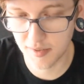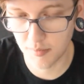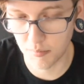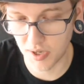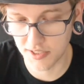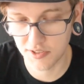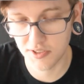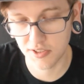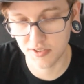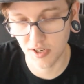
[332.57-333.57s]

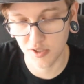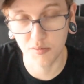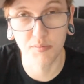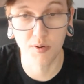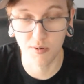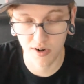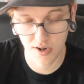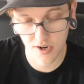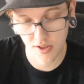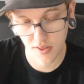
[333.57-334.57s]
Monsters aren't
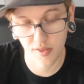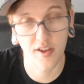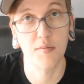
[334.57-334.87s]
born, they're